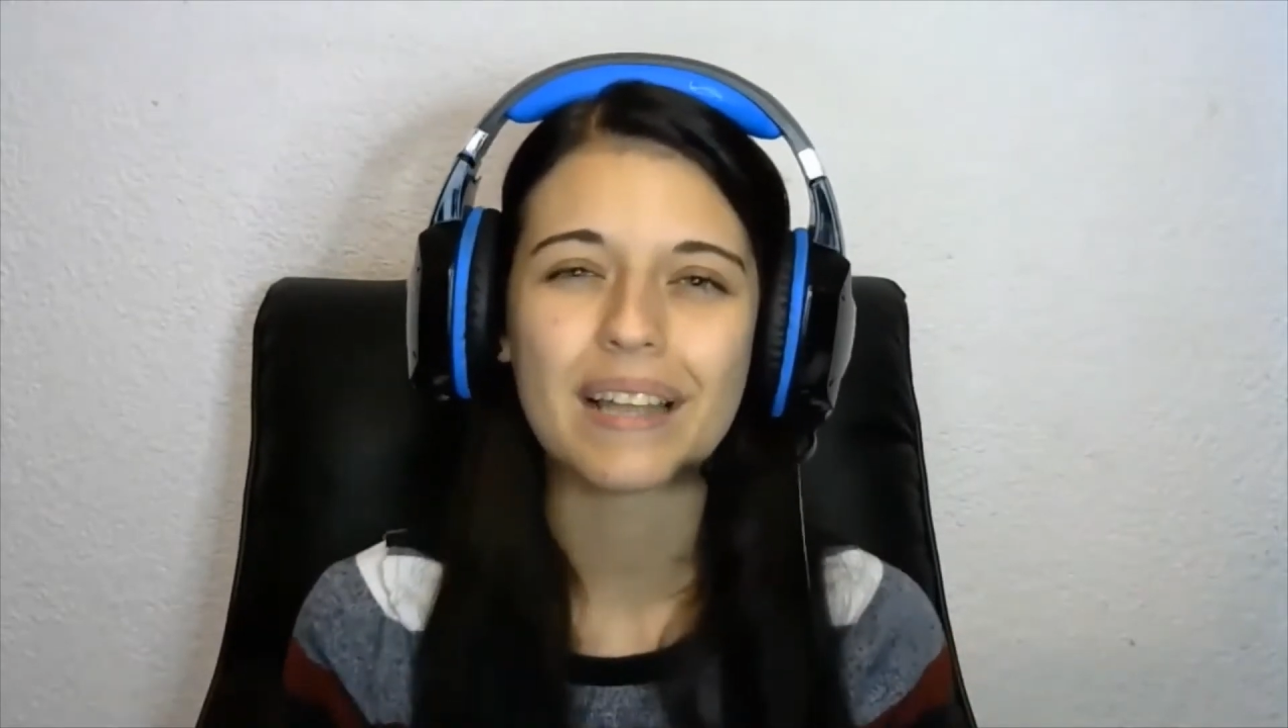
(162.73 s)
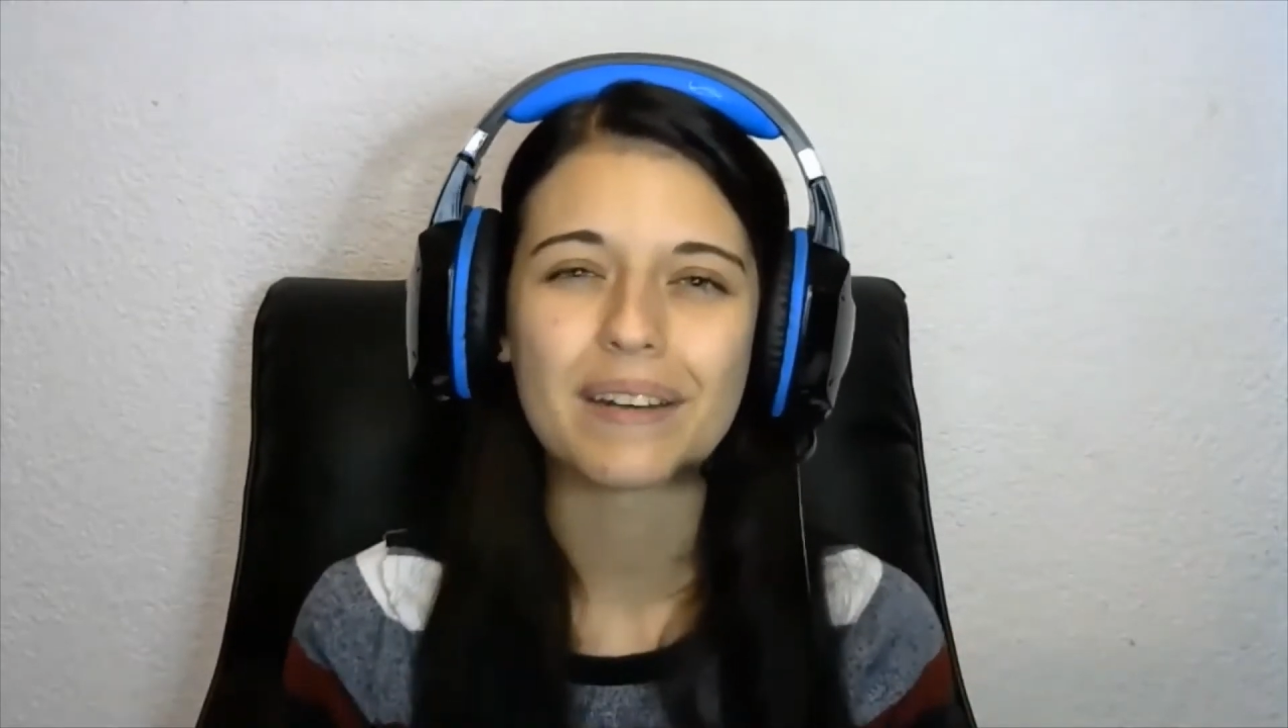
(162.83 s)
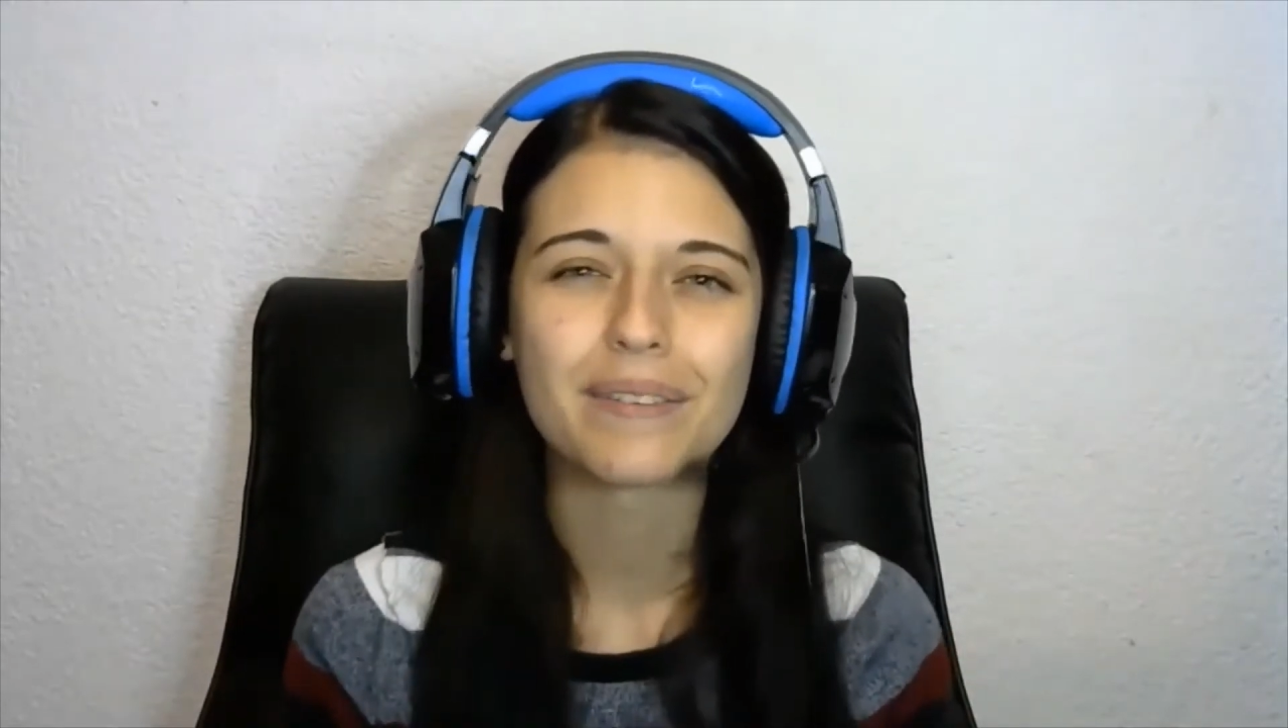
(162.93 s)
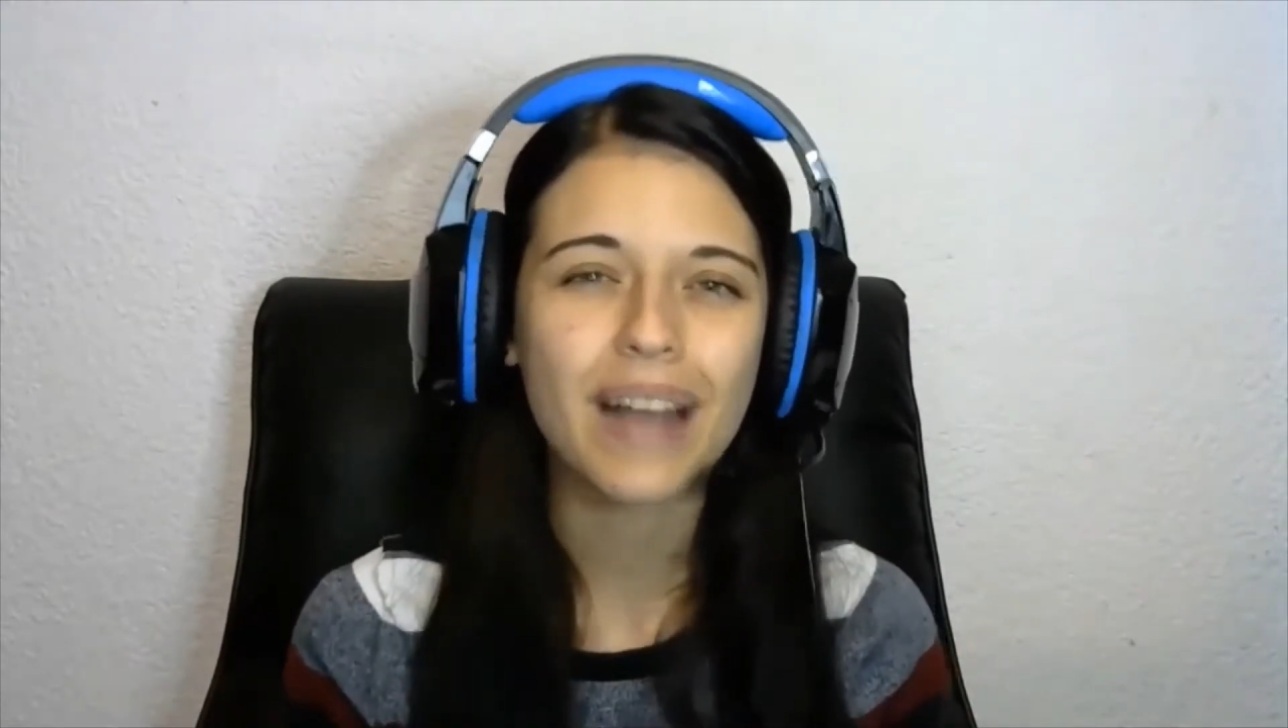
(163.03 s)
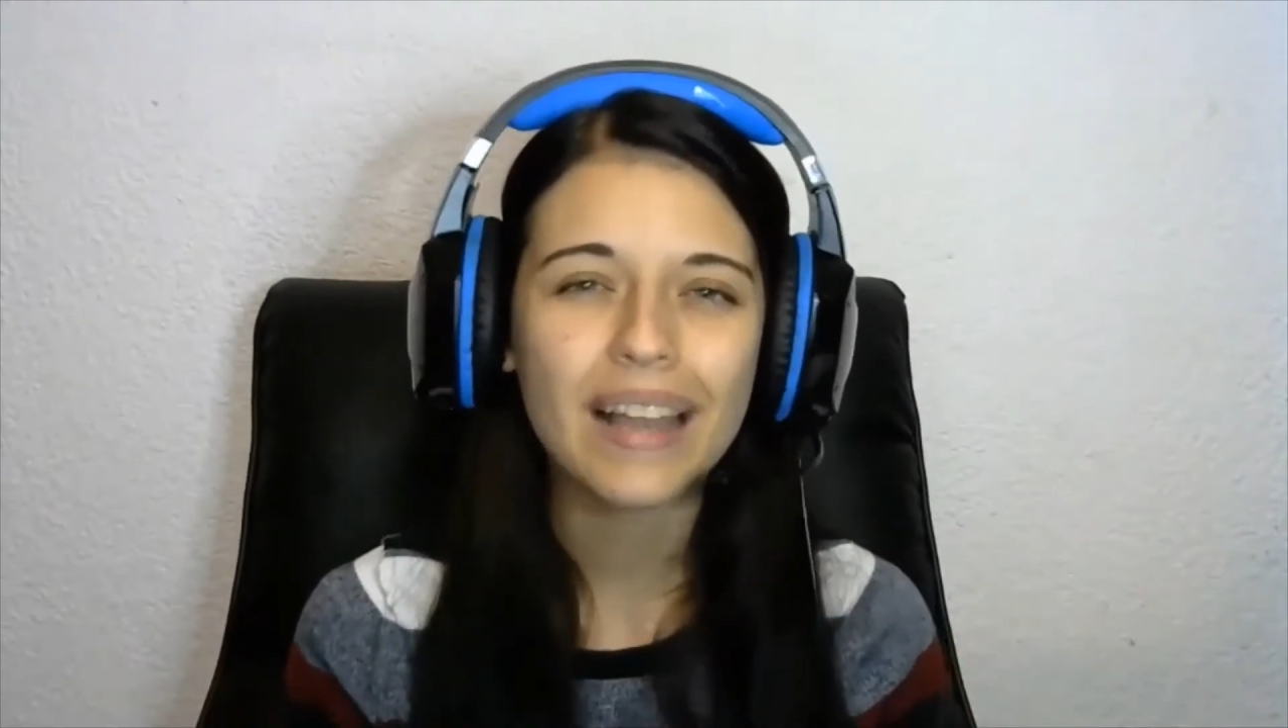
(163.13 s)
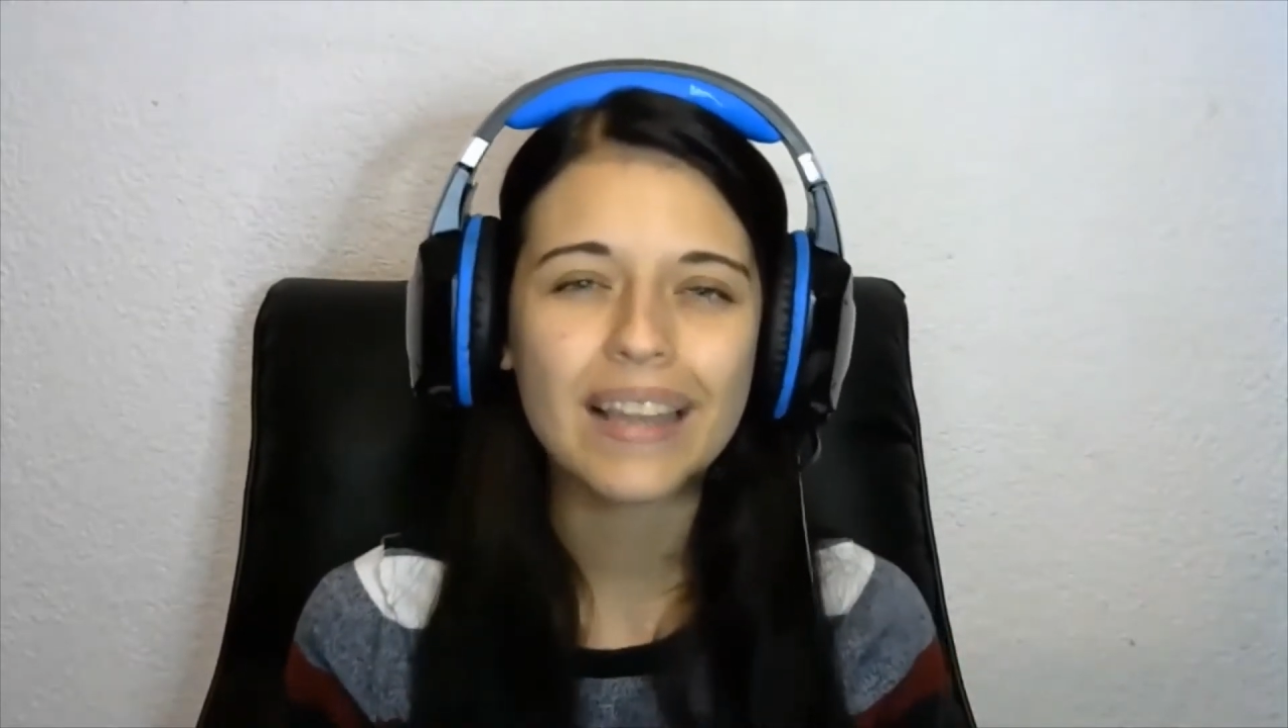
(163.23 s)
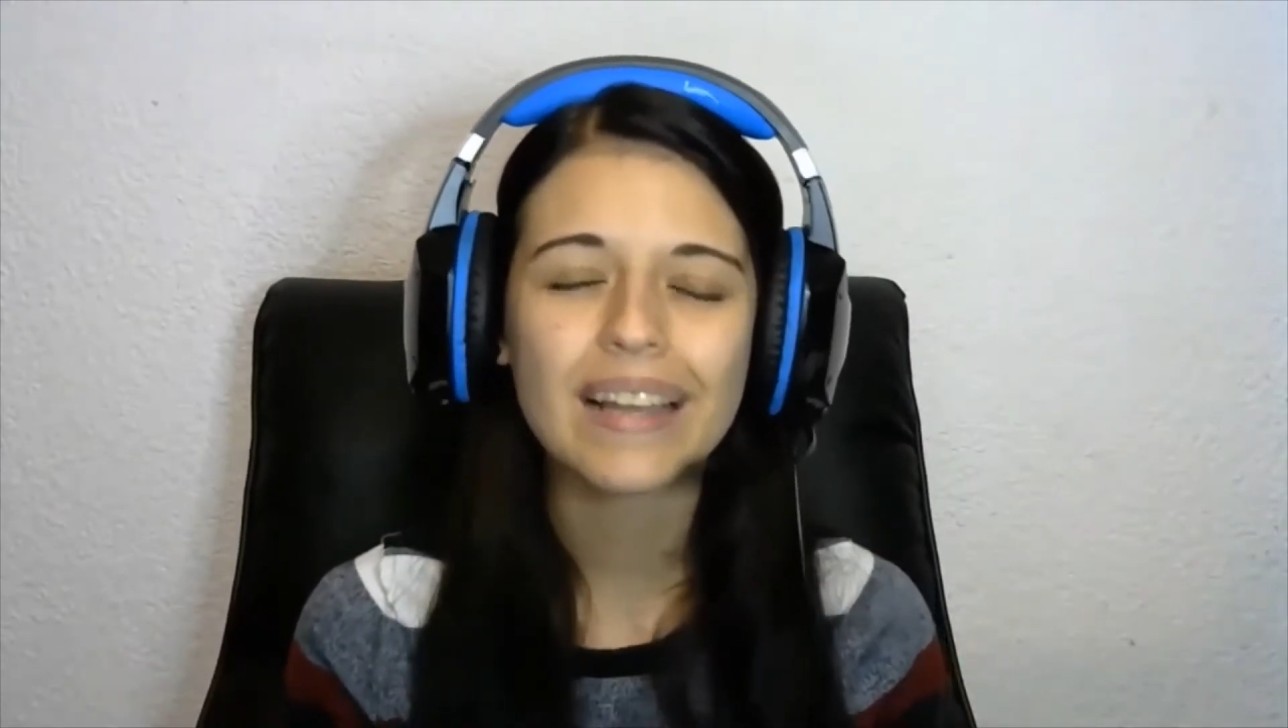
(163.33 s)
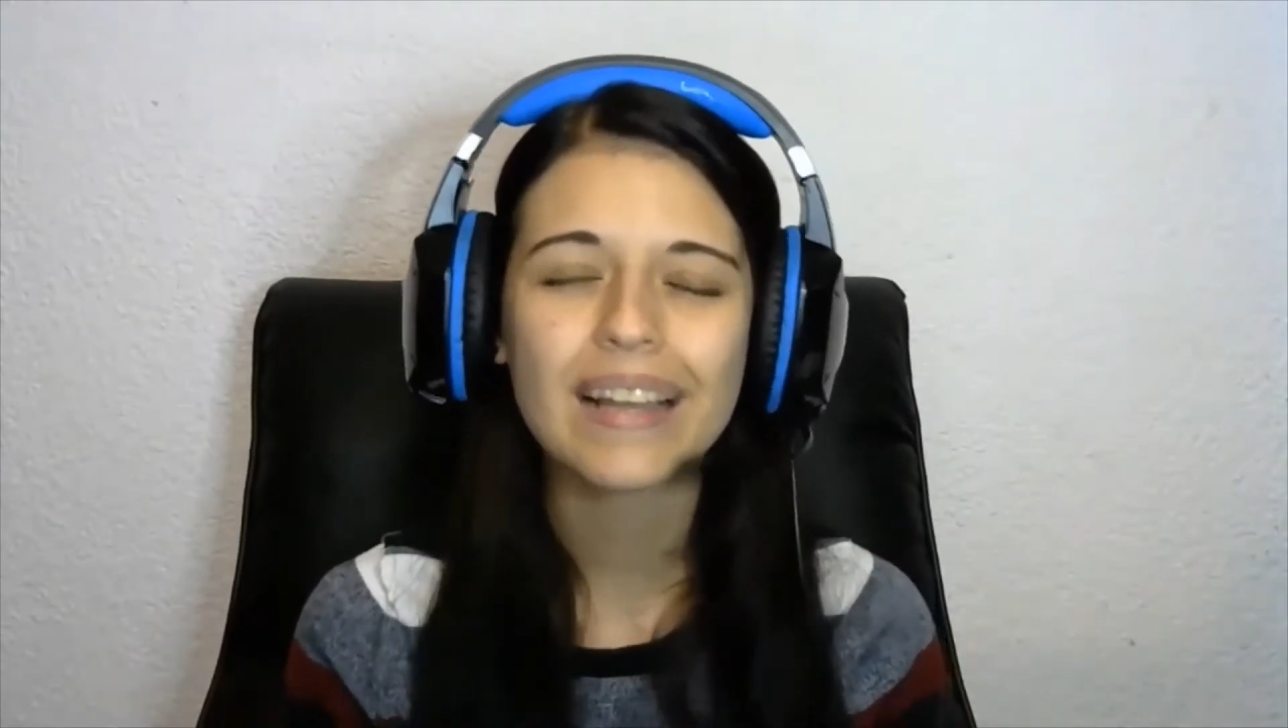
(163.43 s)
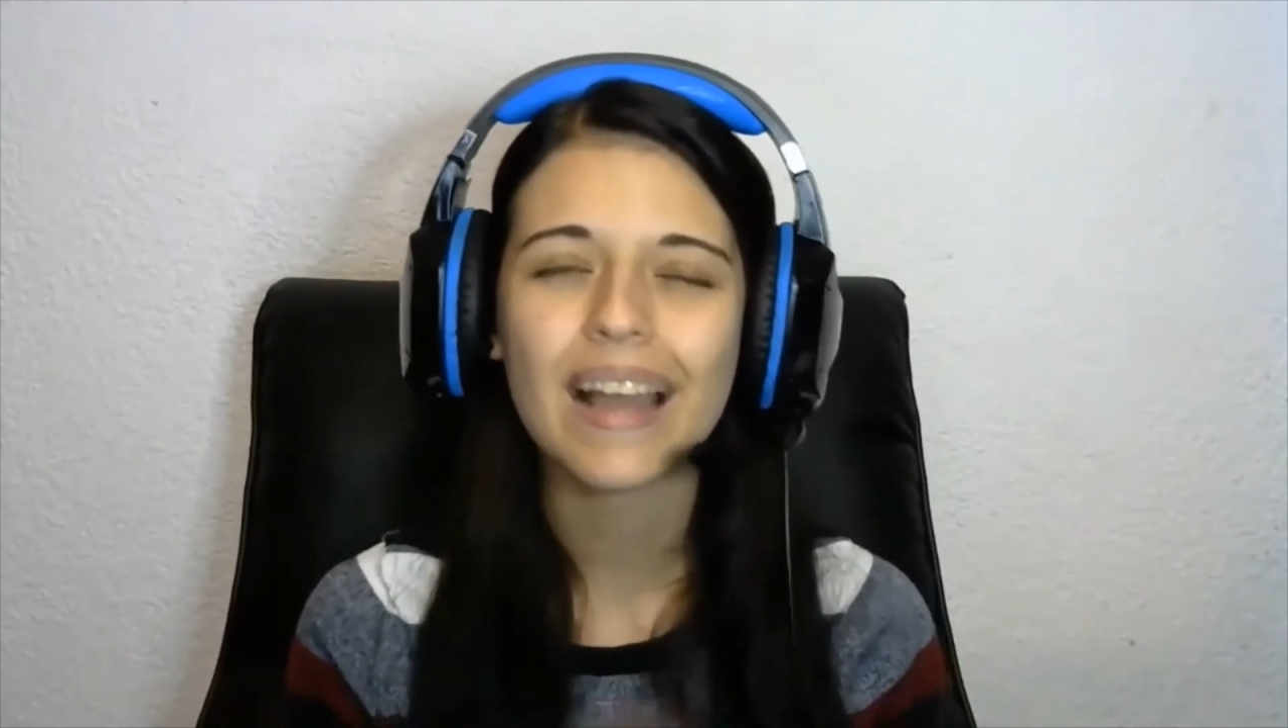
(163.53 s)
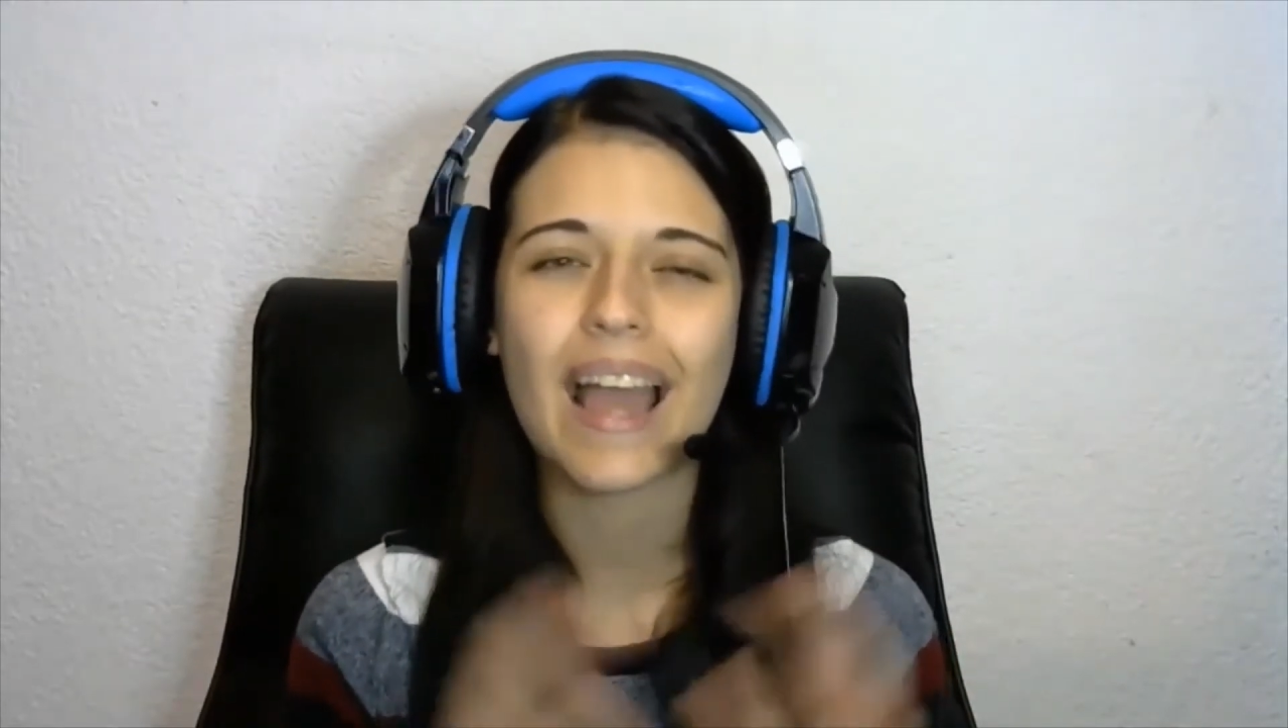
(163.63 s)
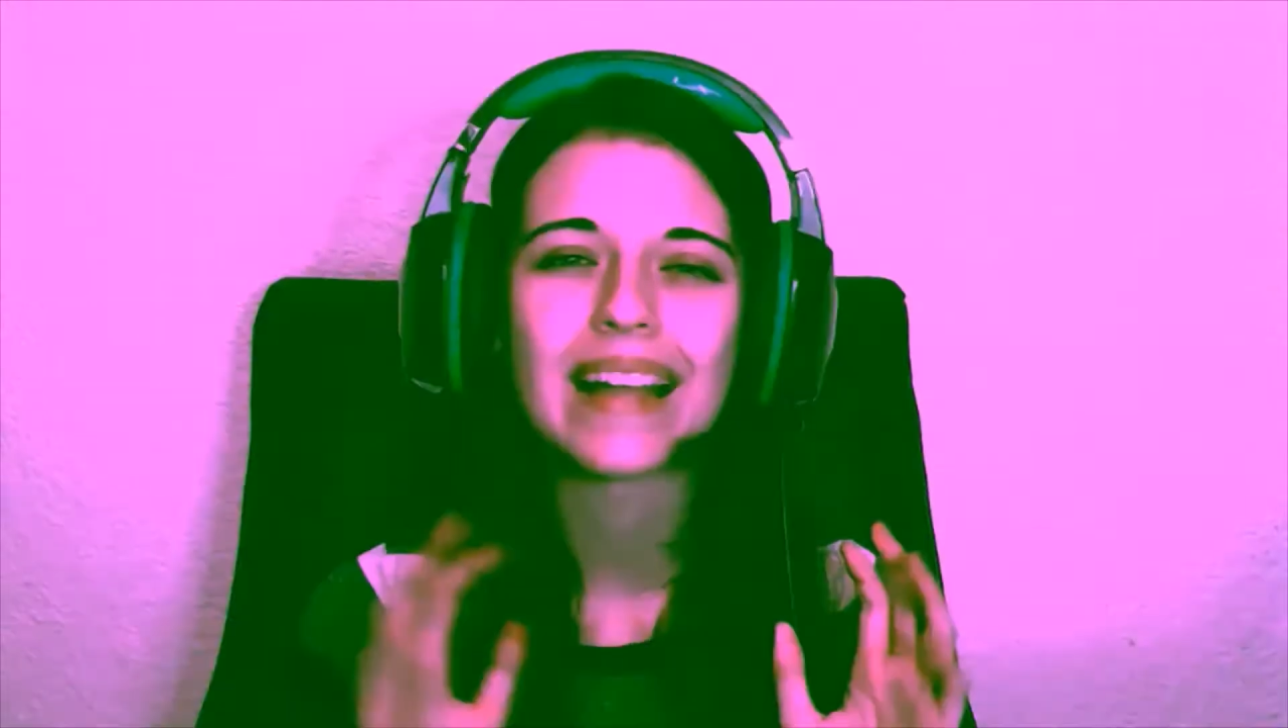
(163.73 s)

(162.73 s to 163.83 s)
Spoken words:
lot of color